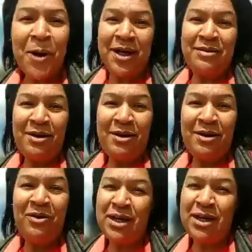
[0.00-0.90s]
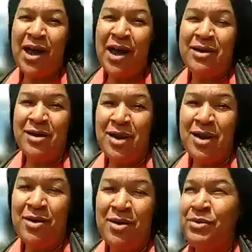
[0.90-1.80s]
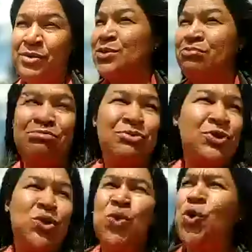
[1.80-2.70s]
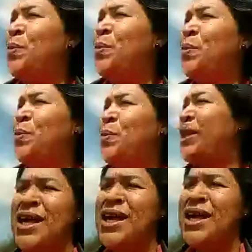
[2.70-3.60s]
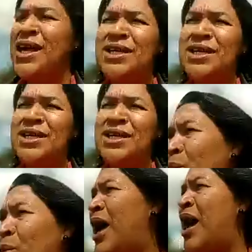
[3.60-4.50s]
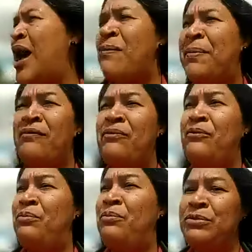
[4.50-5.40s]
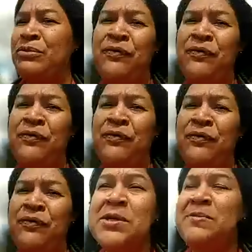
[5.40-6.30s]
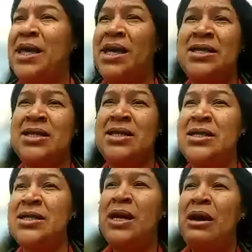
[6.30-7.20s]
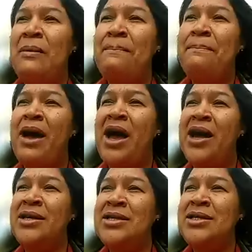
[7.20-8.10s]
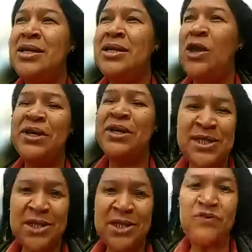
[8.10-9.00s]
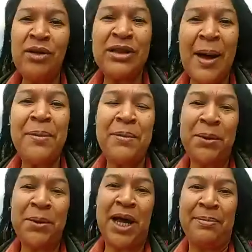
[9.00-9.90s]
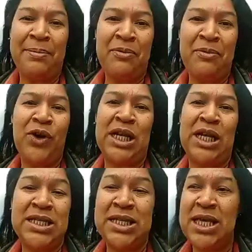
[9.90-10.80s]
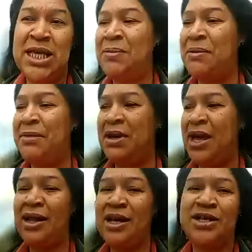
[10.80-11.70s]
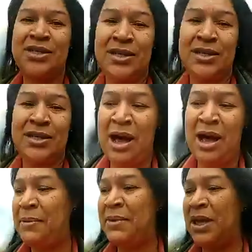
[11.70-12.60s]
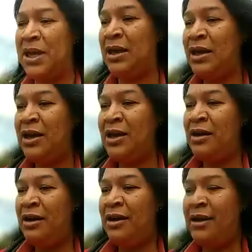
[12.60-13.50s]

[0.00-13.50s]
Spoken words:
Well, I am connected to the land because I belong to the territories. I've been there. I've been to many countries, but I need to come home,